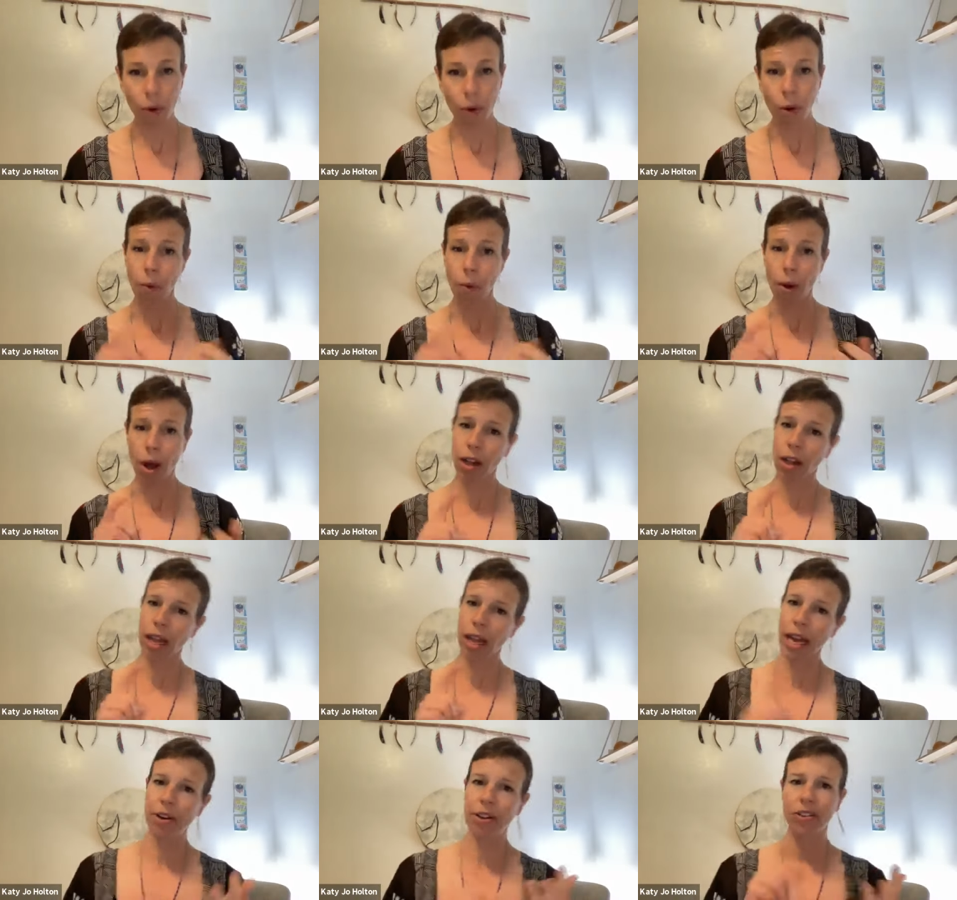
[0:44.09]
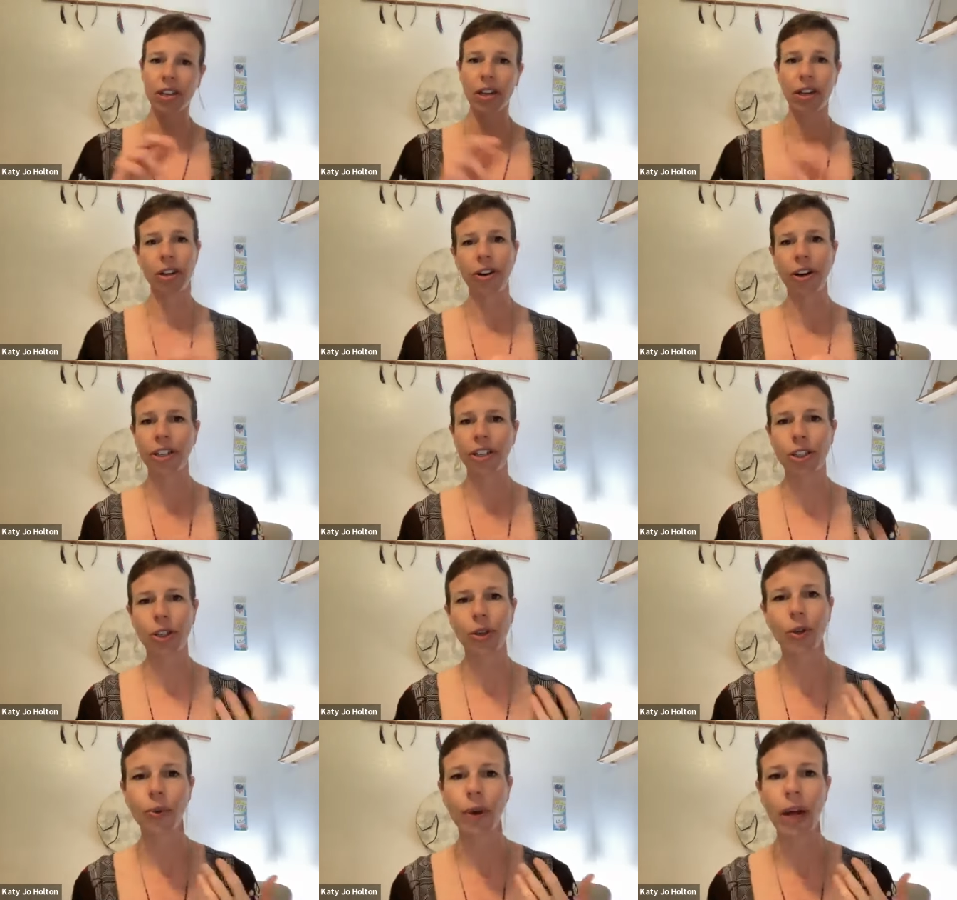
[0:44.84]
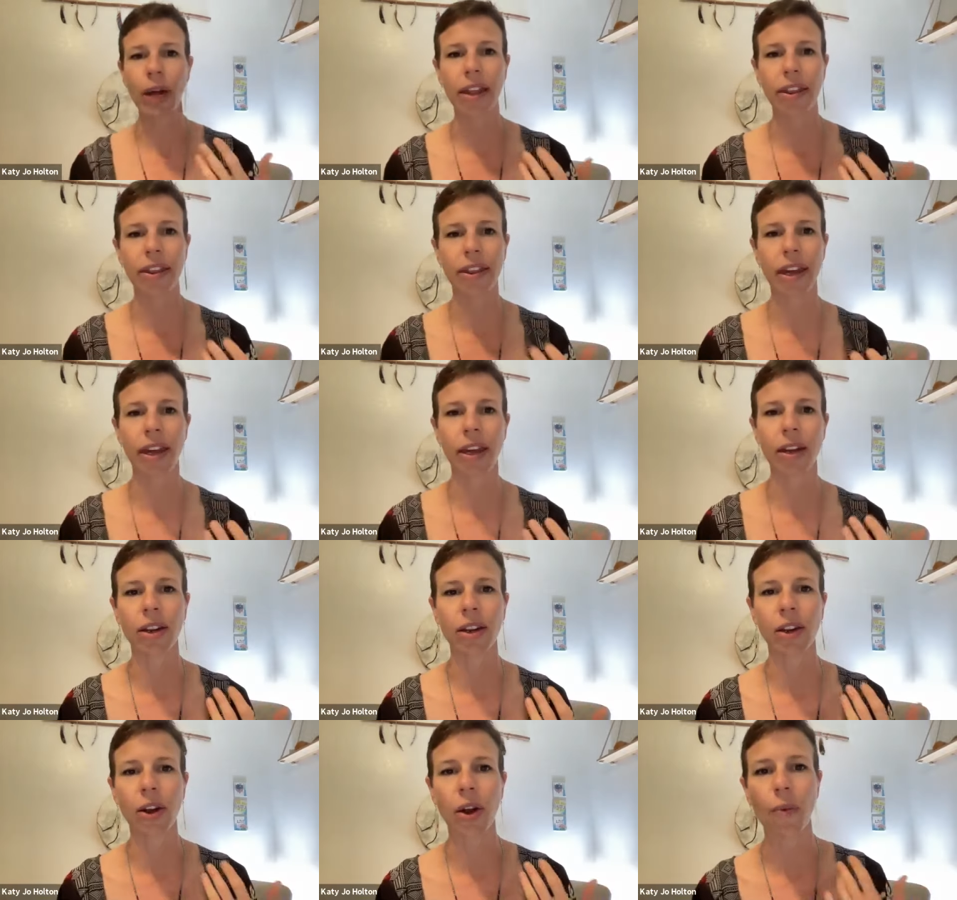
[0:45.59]
oh what clairs that they're in tune with
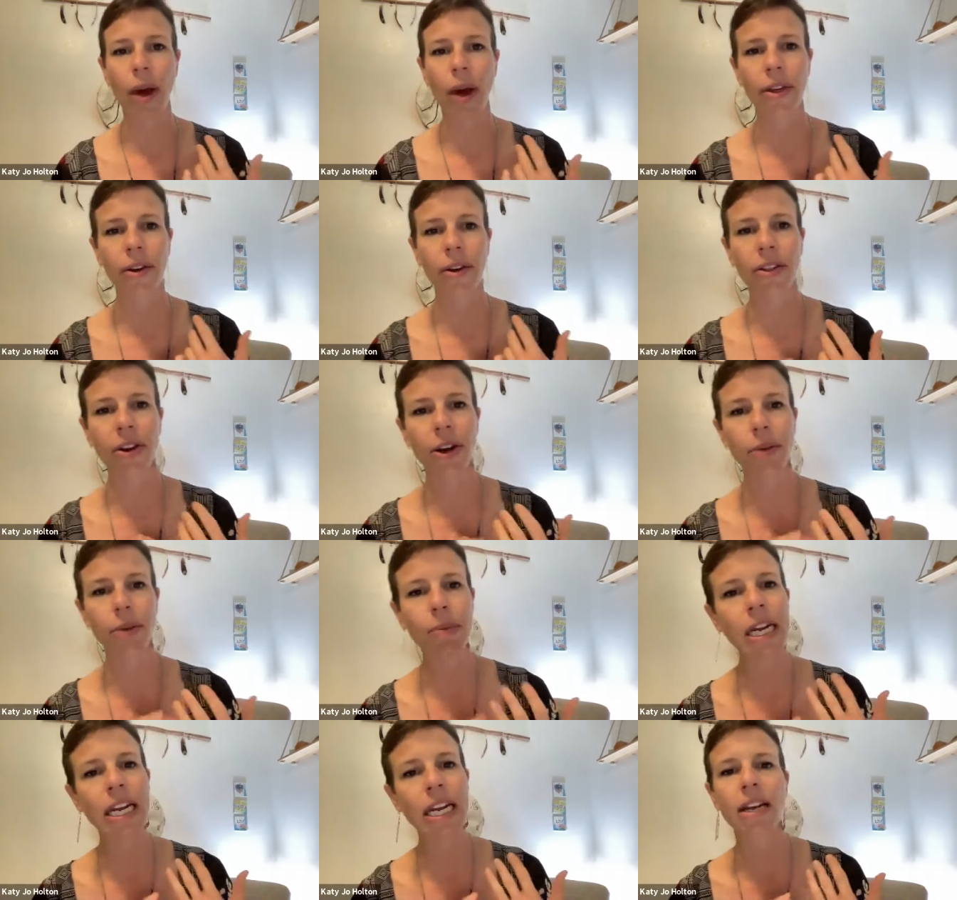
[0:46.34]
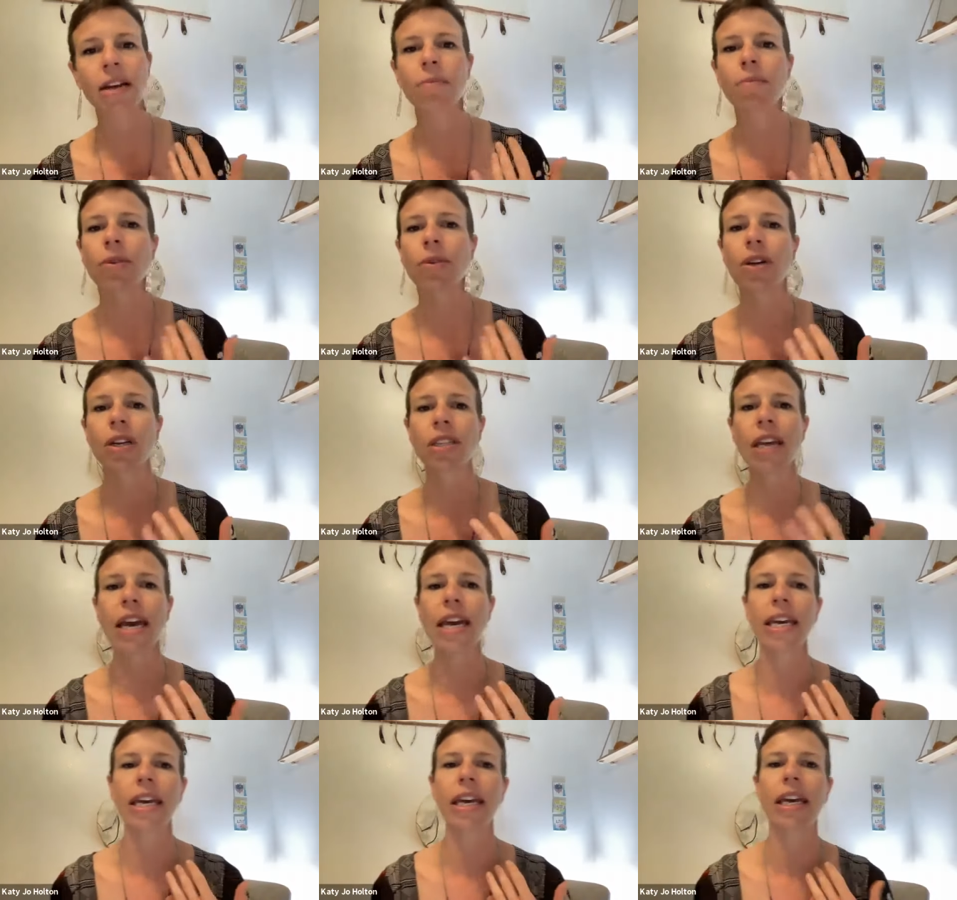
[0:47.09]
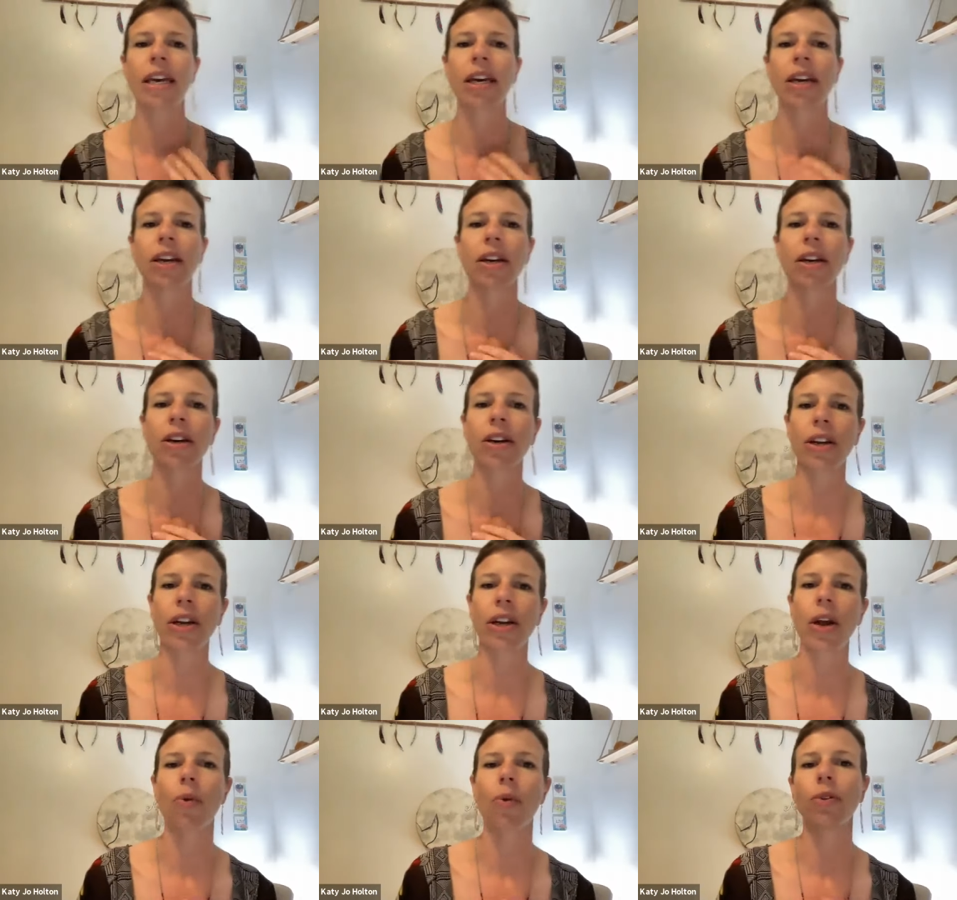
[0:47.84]
and you know whether they're a medium or a psychic or
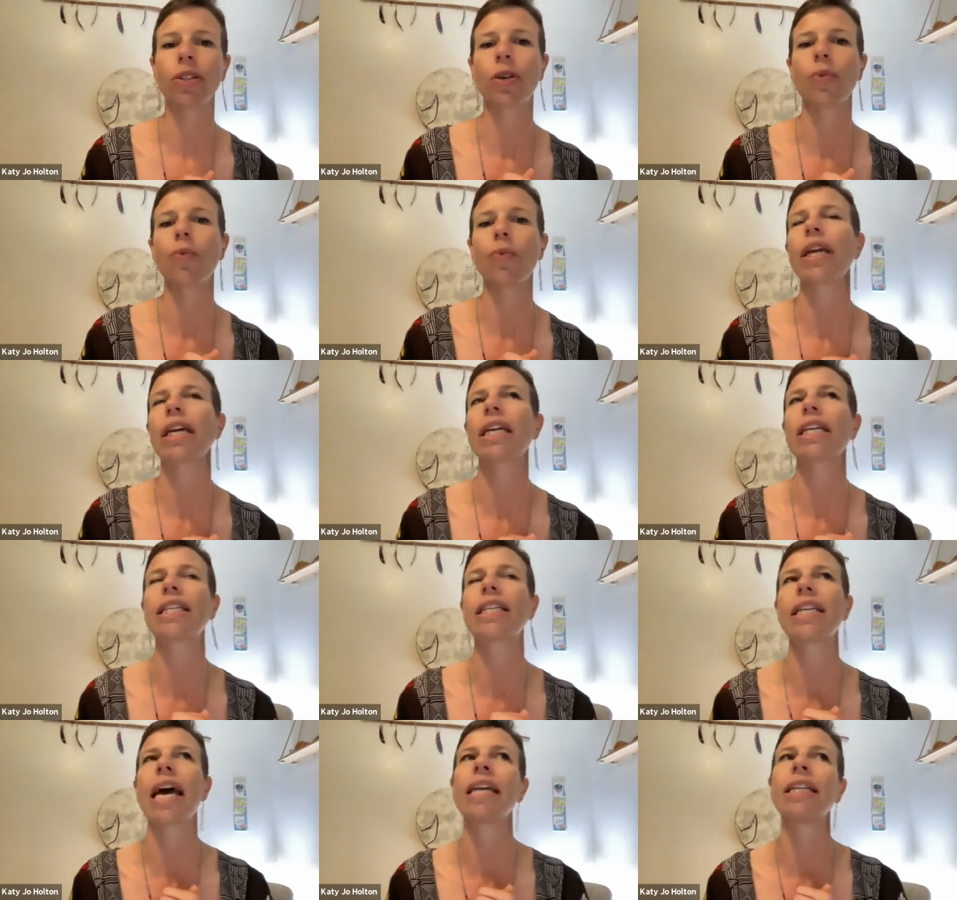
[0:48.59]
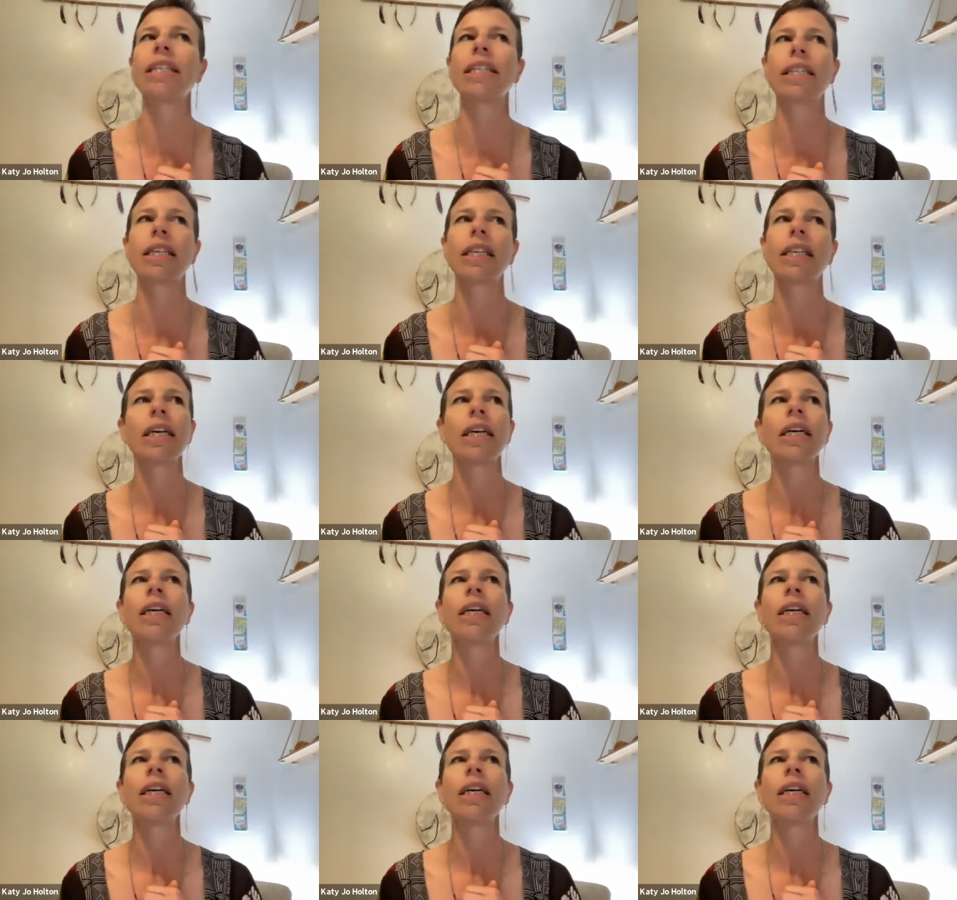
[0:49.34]
you know to what extent